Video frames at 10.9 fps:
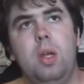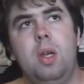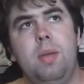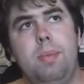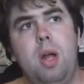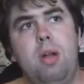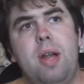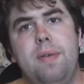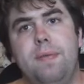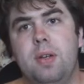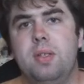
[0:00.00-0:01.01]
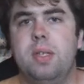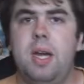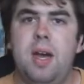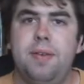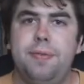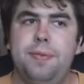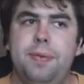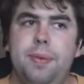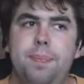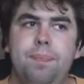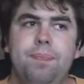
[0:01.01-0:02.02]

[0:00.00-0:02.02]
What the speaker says: Alright, first off,